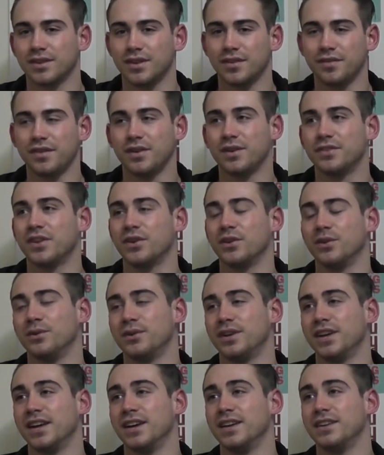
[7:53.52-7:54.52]
I felt done
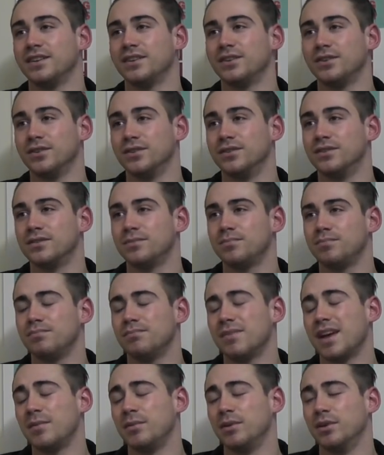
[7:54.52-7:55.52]
okay. Could
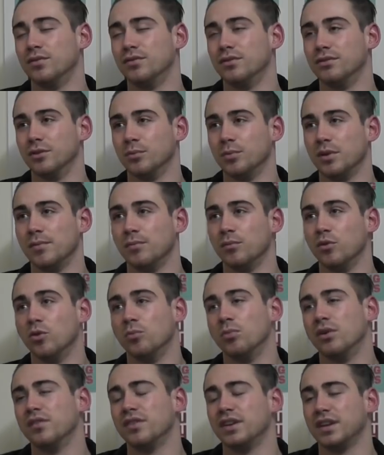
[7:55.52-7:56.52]
maybe offer a bit
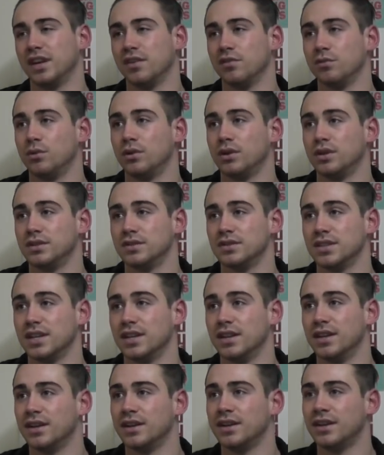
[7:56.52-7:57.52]
more, but I think everyone can
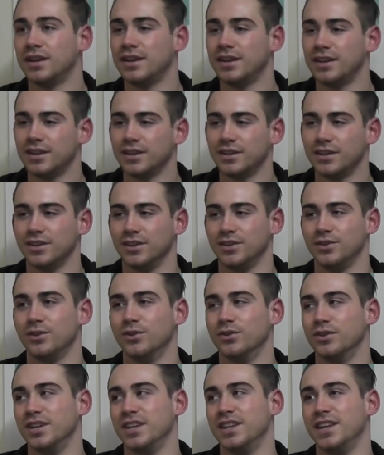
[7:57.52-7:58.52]
say that.
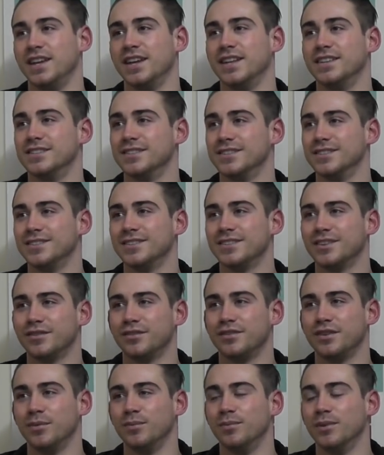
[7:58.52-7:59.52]
Got near the end and I
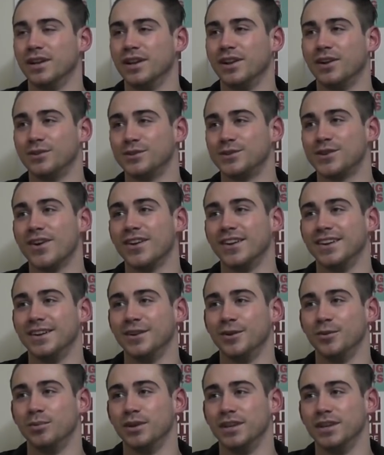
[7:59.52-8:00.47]
felt my lungs going a little